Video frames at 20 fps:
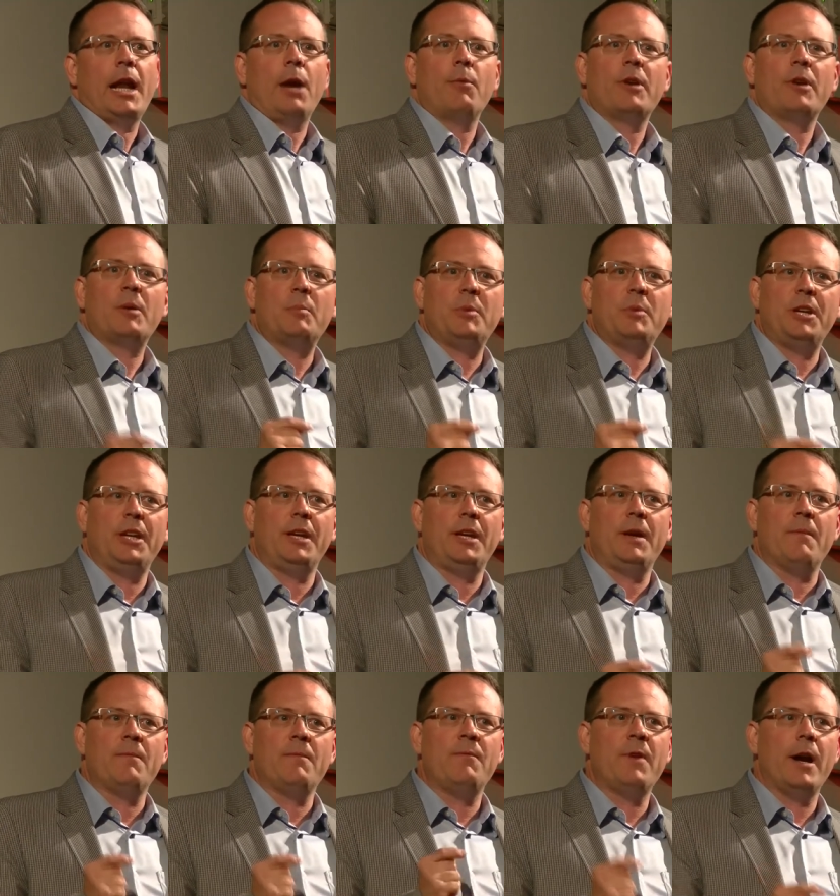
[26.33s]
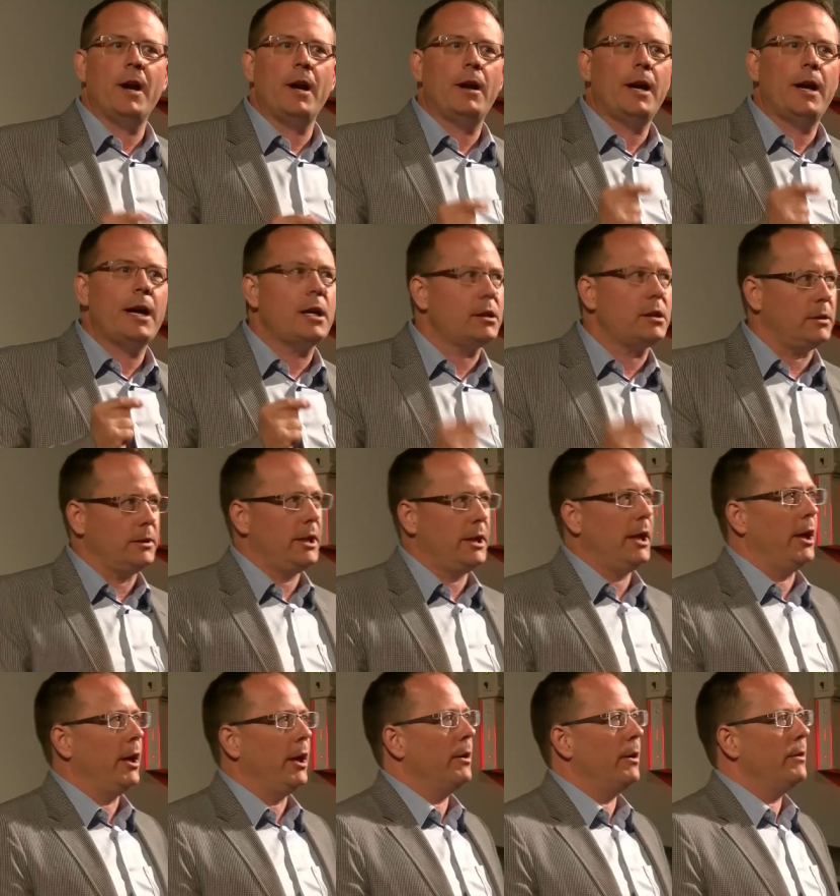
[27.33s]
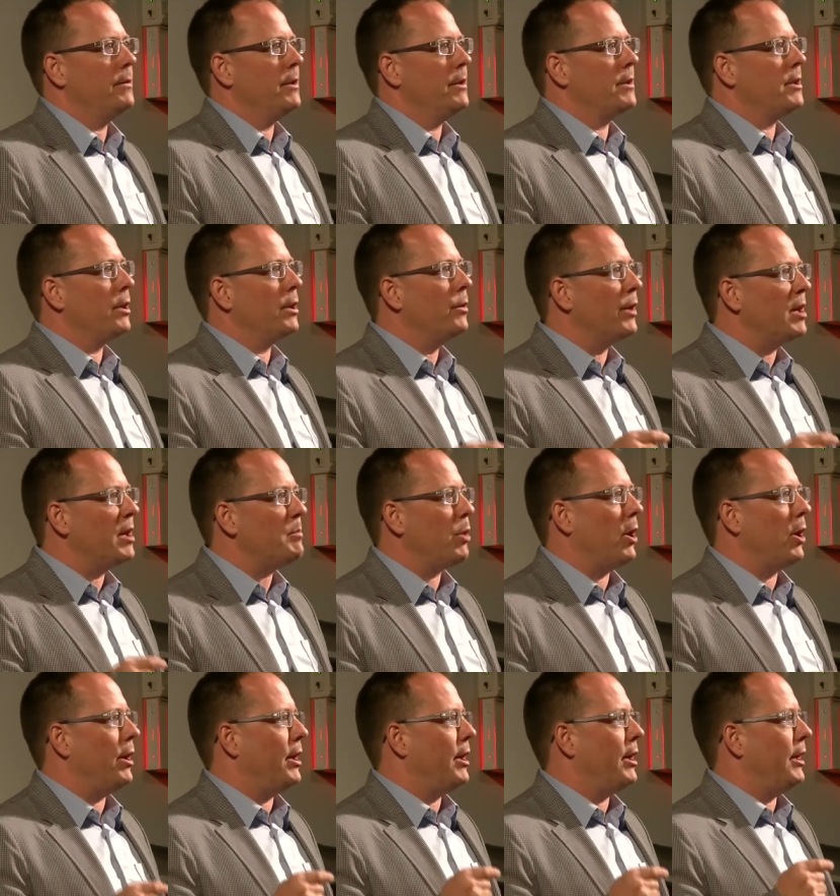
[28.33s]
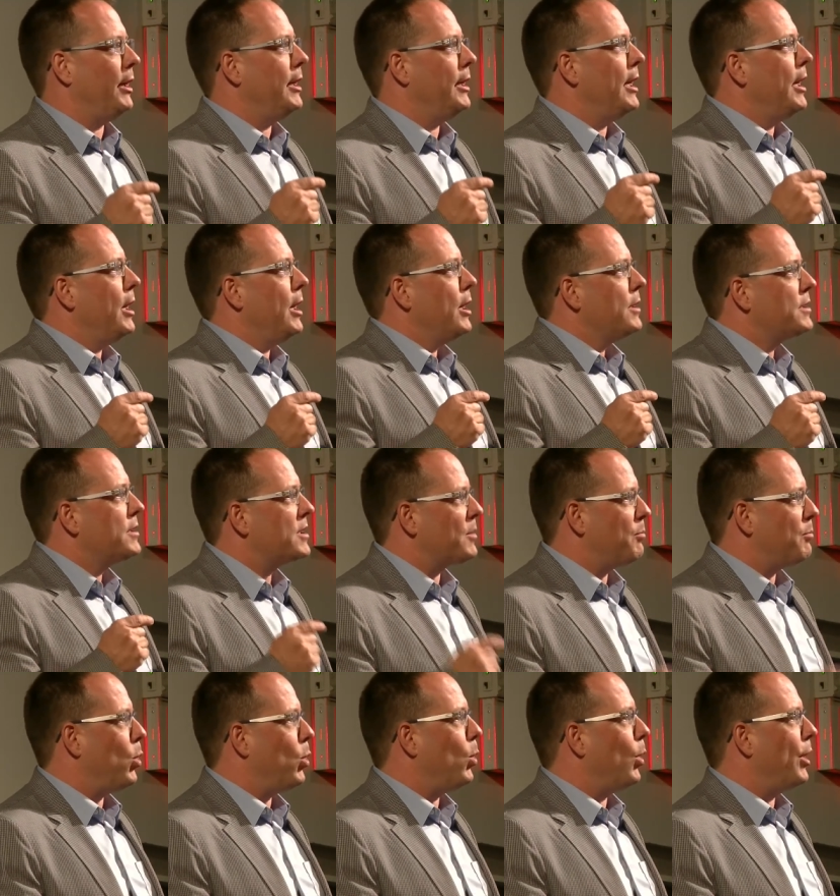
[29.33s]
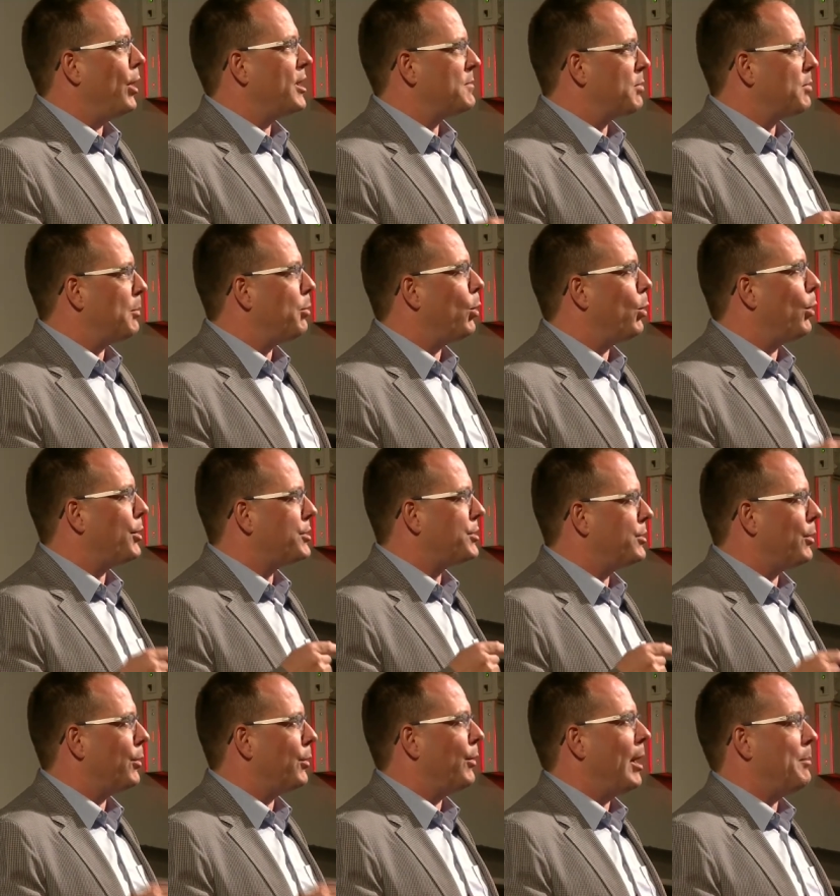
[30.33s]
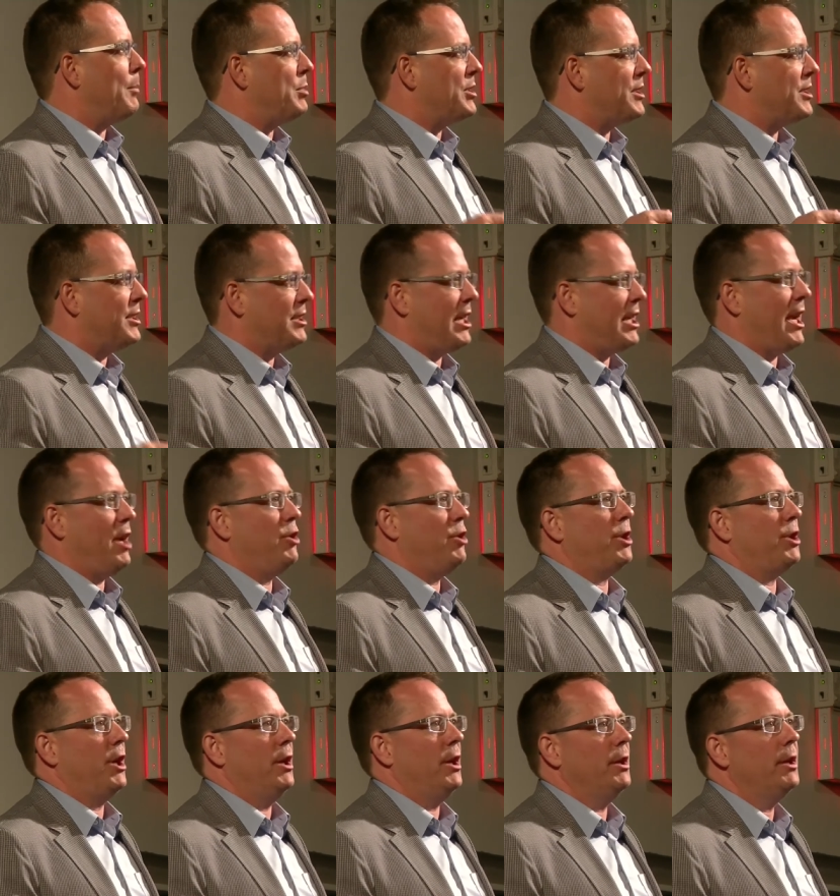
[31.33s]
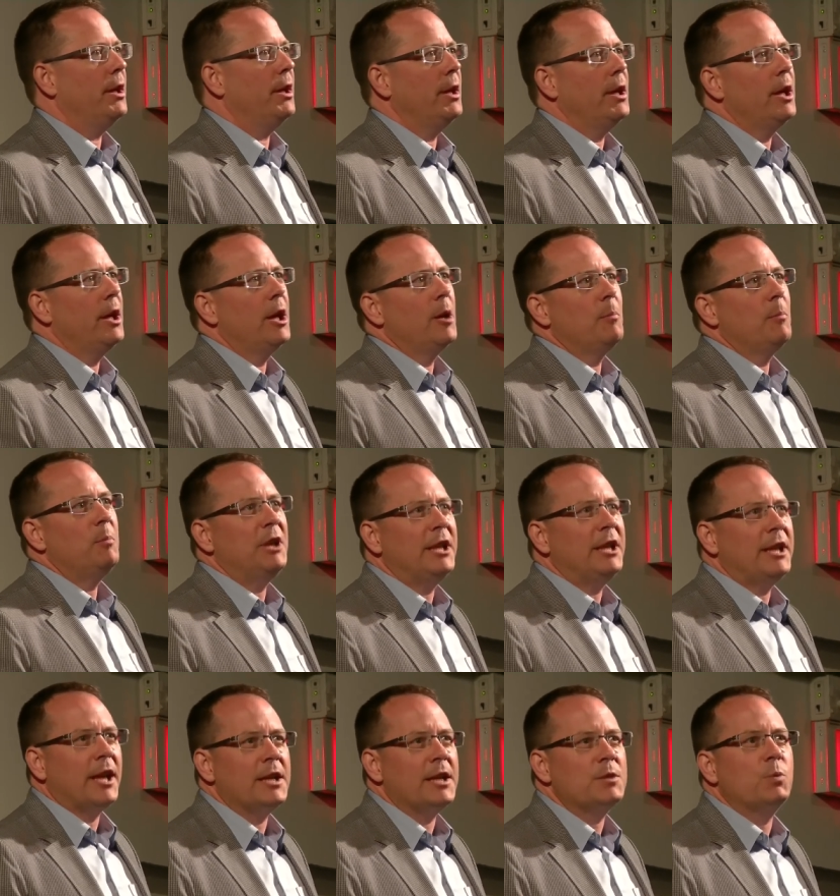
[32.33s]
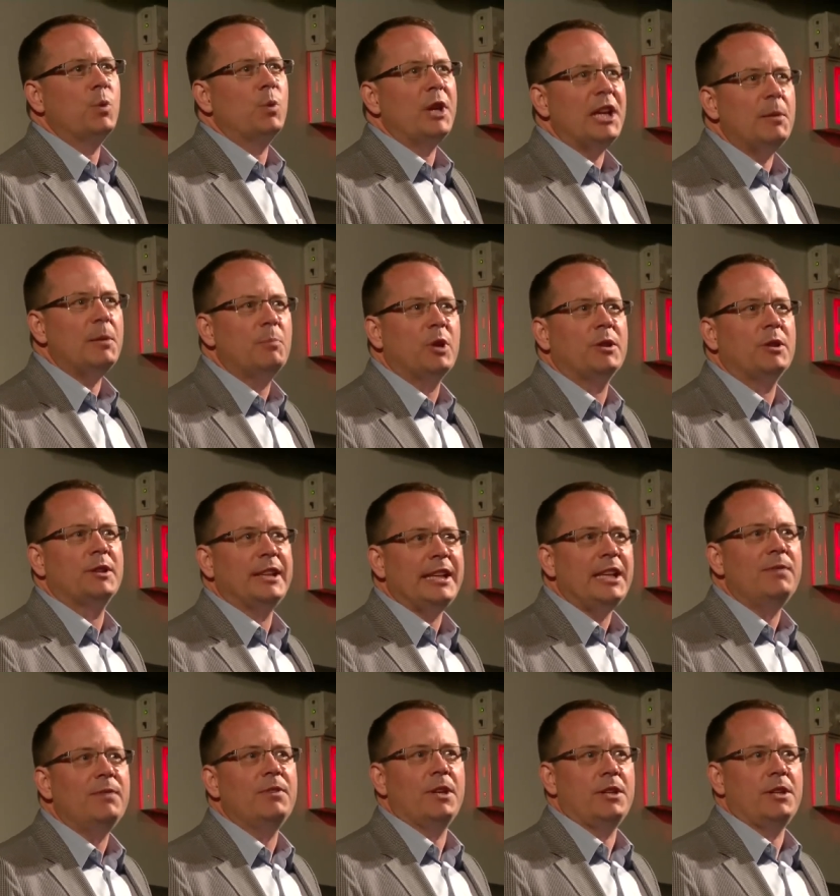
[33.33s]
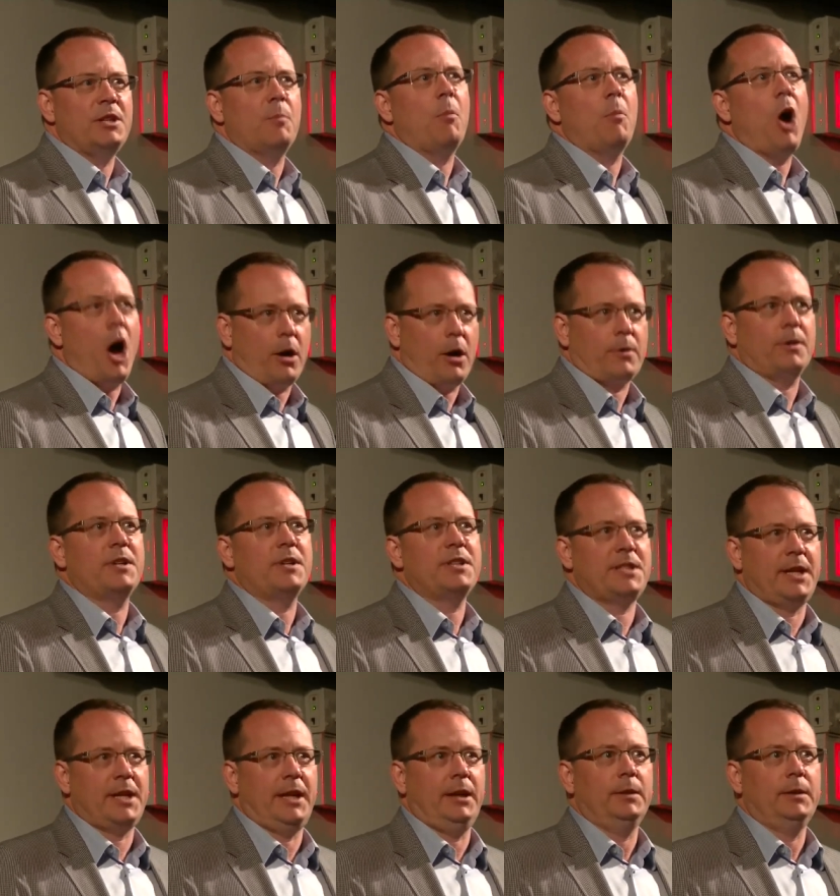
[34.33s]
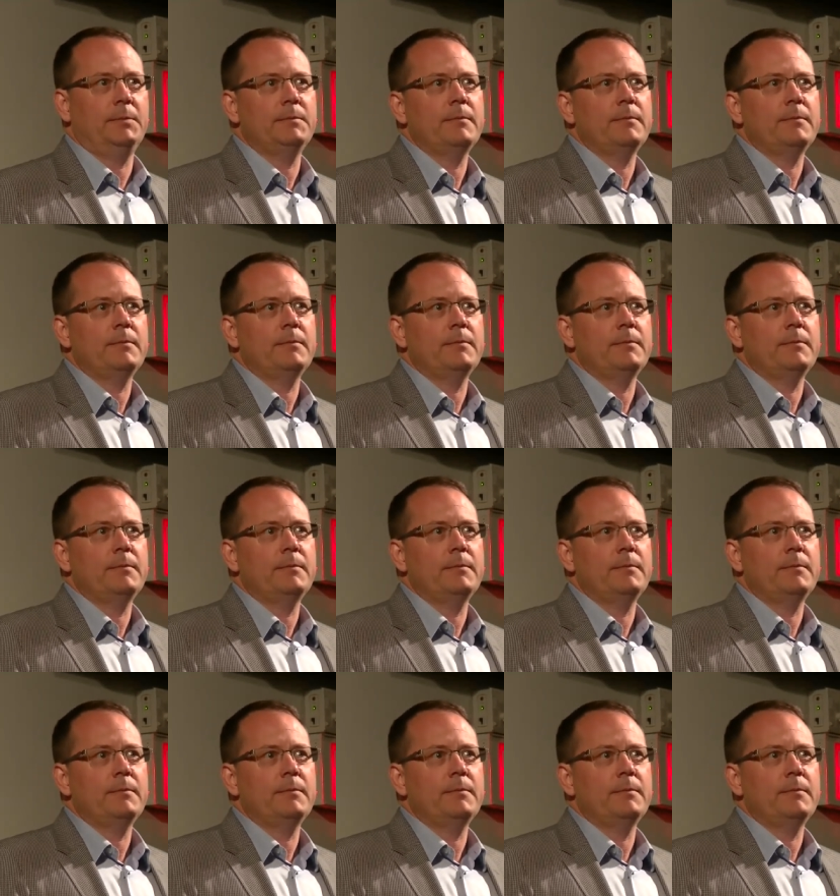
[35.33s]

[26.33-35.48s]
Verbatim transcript: And I want to be very clear that the Green Party supports proportional representation because we believe in democracy.